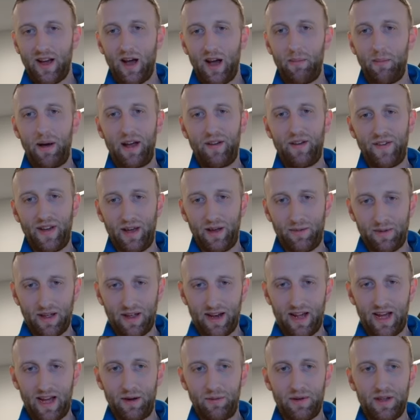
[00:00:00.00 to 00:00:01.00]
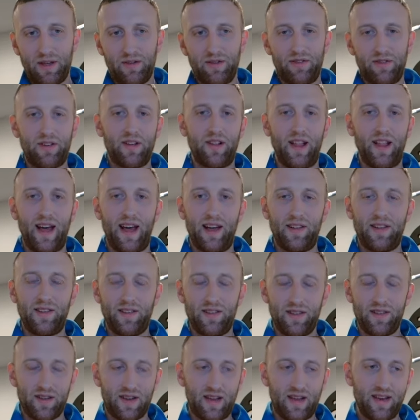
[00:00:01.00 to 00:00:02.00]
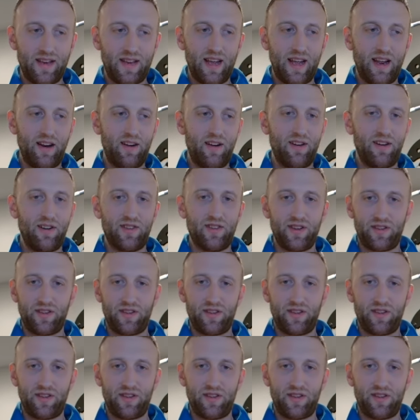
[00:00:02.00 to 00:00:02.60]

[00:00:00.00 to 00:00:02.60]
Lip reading: My family and I, we use glass containers